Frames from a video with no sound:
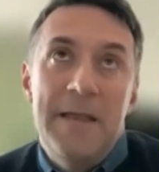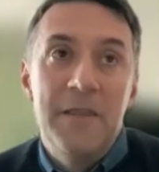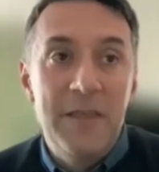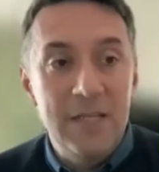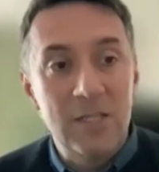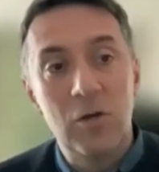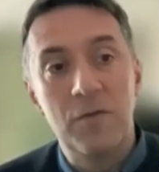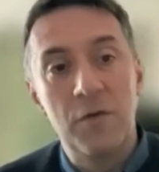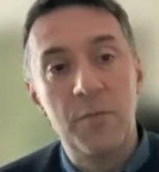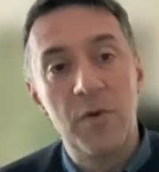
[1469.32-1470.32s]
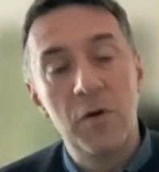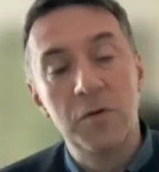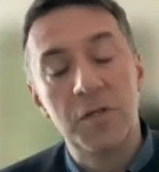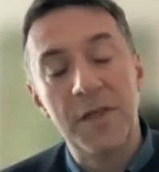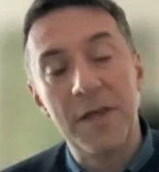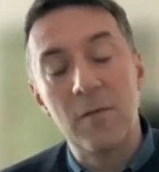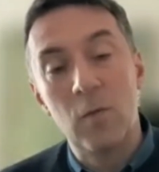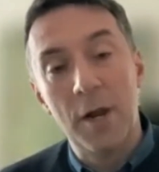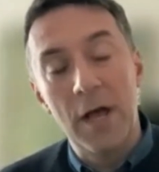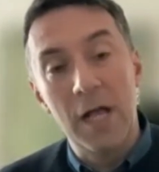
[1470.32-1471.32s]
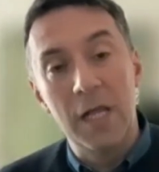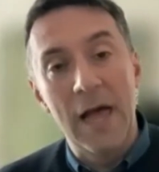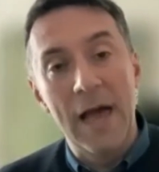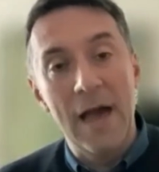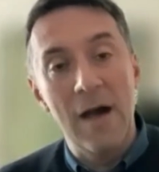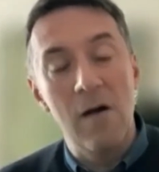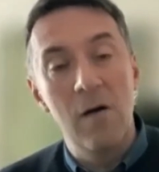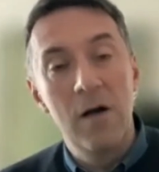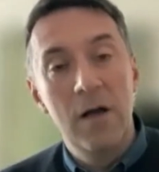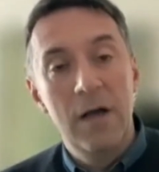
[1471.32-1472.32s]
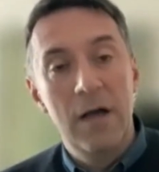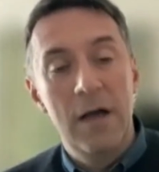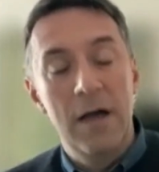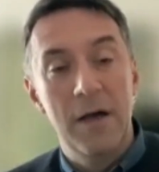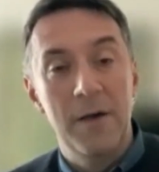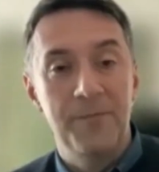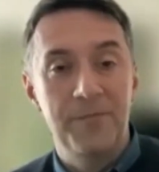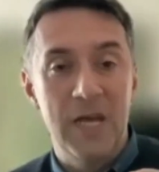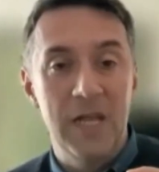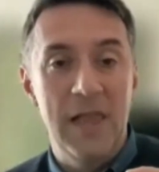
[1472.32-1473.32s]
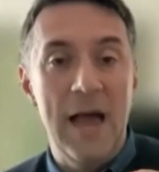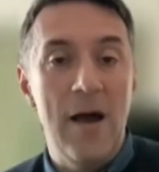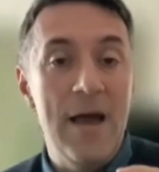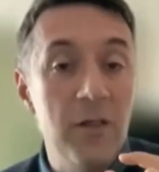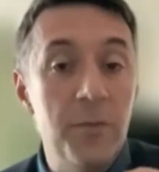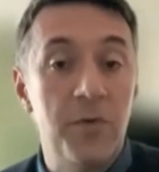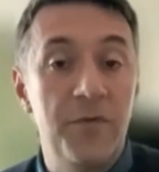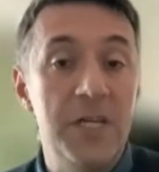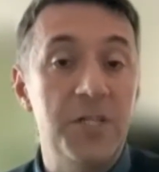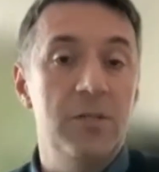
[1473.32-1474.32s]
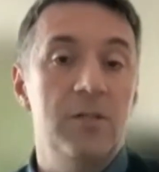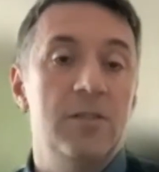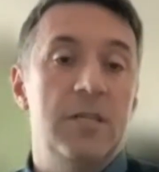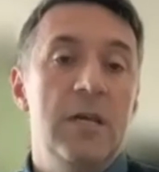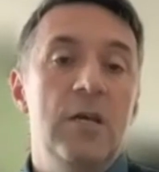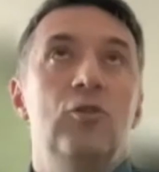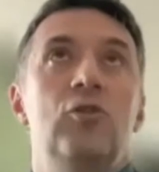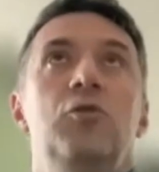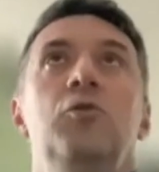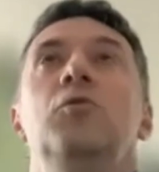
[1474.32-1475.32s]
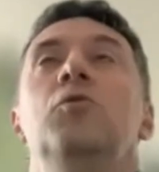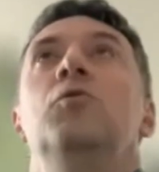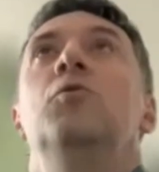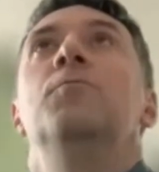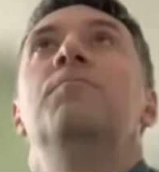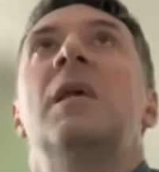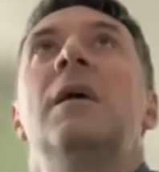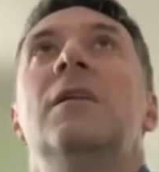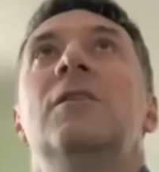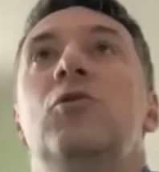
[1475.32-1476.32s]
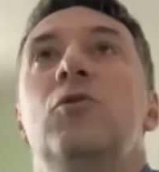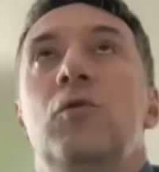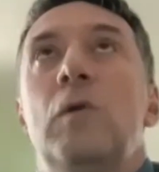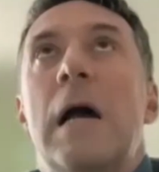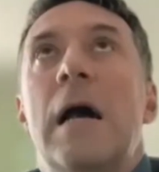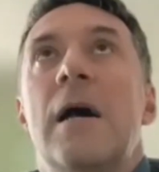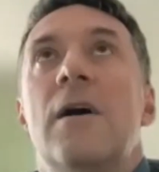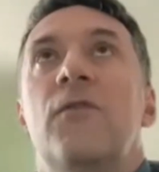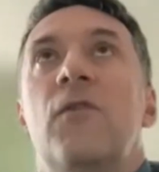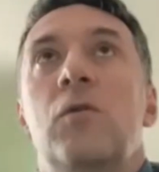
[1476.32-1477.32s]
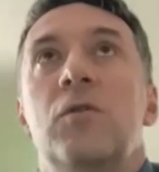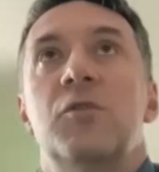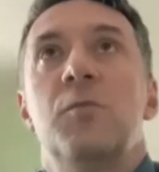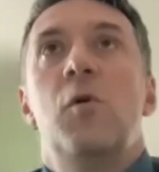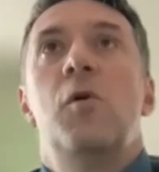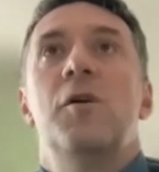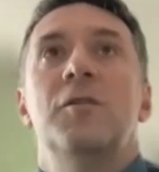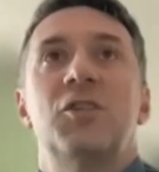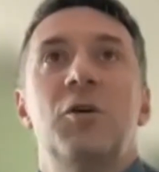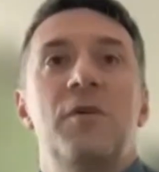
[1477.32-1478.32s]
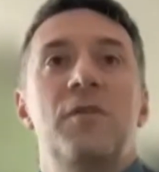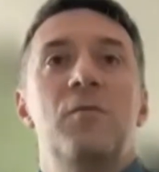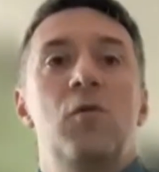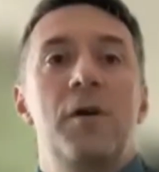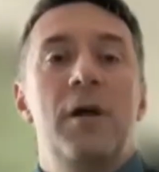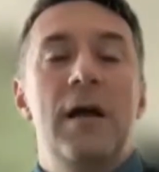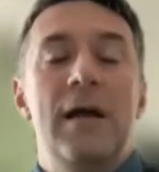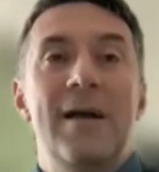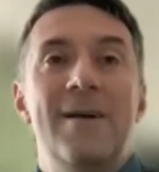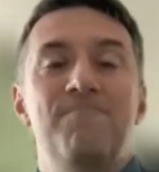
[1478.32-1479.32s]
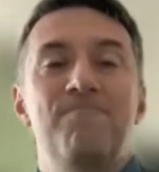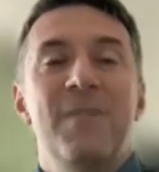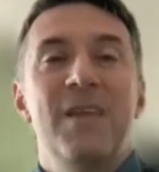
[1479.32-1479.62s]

this sort of approach then would allow health professionals to focus more on some of the more